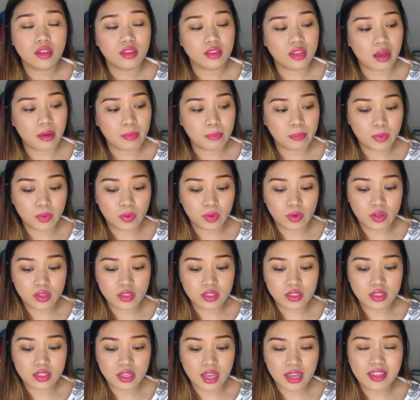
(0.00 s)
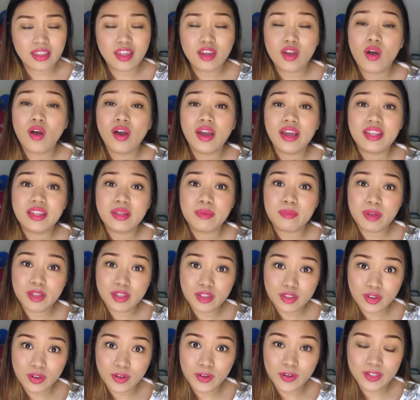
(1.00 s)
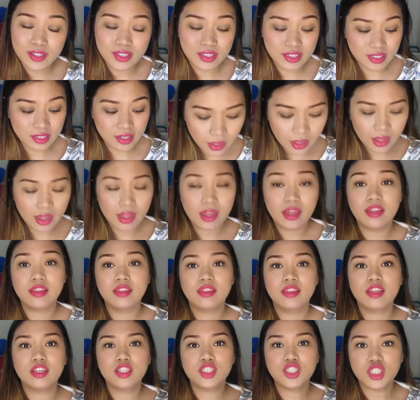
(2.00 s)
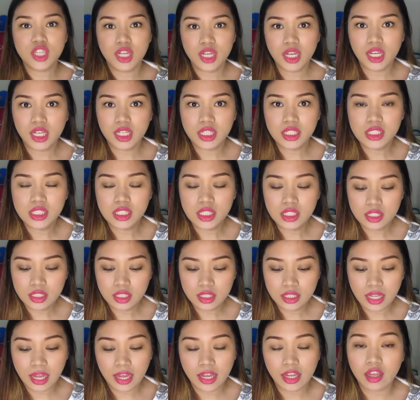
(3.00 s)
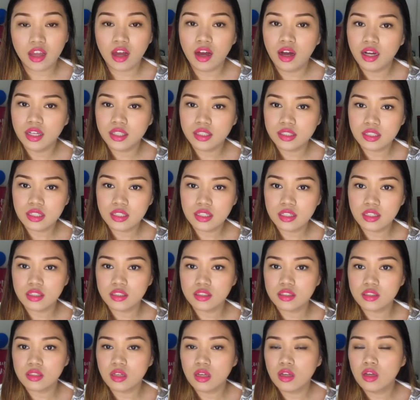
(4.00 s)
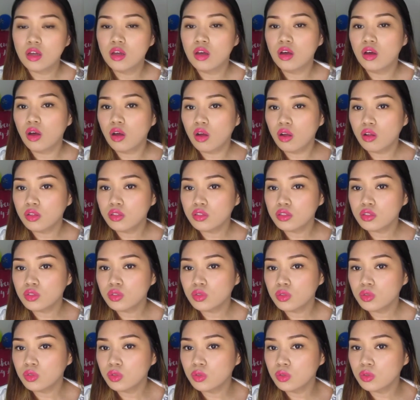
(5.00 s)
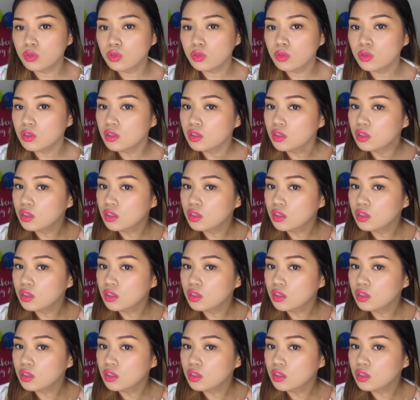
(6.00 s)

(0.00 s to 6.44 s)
Tapos, I think okay naman yun. And the shade that I got is also